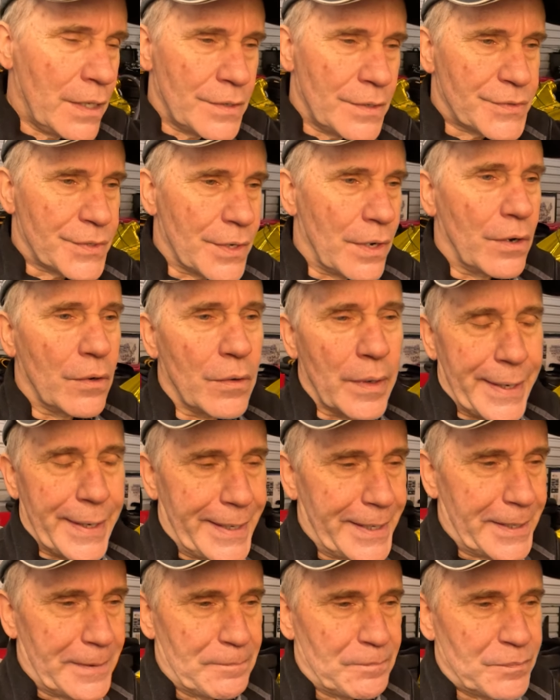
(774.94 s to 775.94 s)

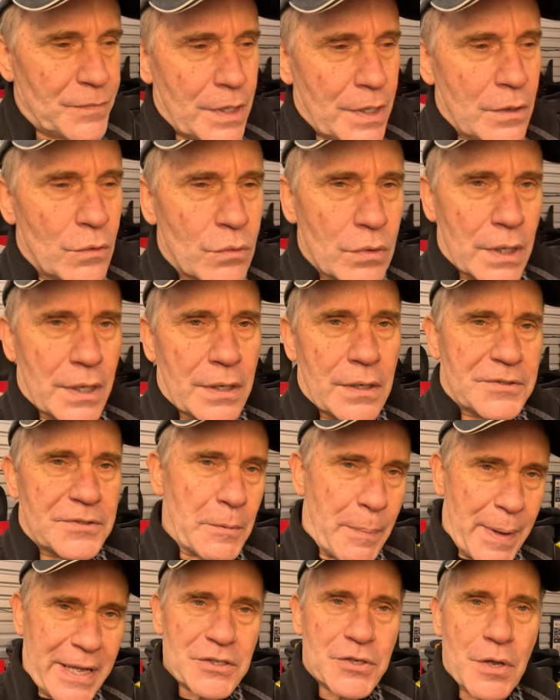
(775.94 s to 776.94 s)
So it
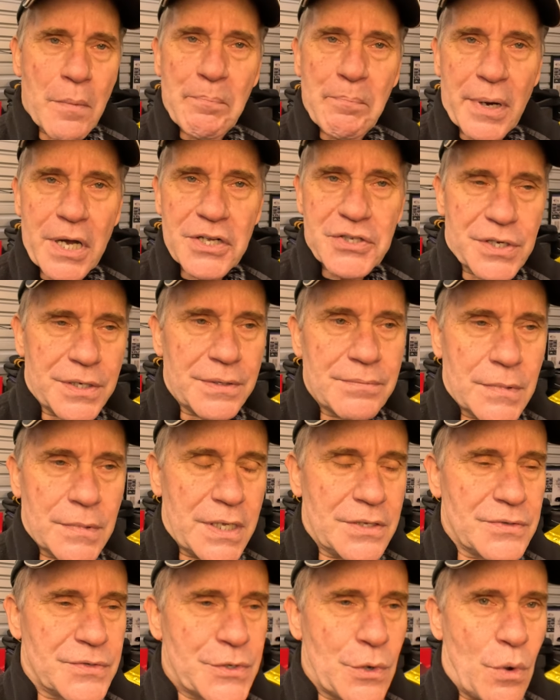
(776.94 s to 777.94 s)
depends on budget
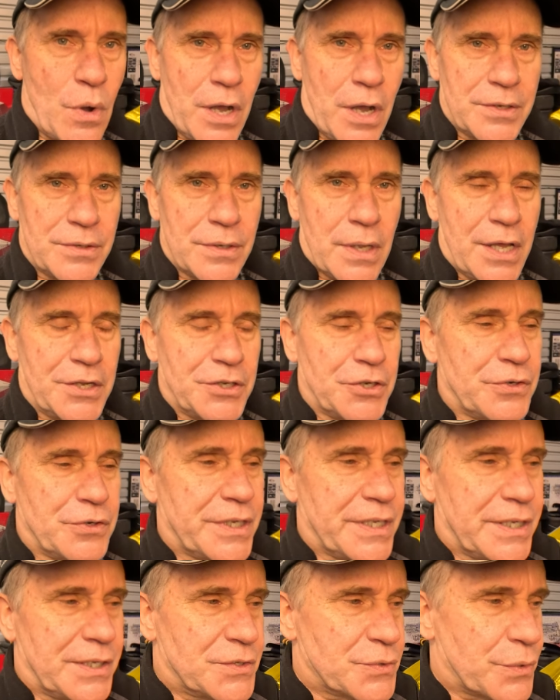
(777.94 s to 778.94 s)
and so on and your
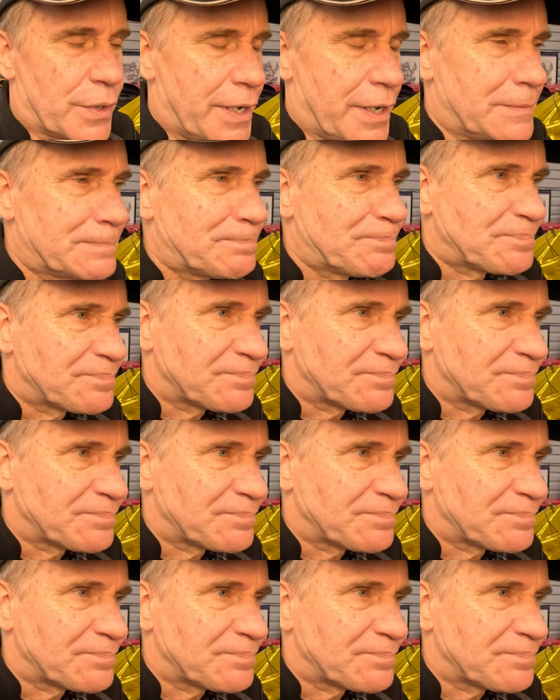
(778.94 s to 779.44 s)
needs, right?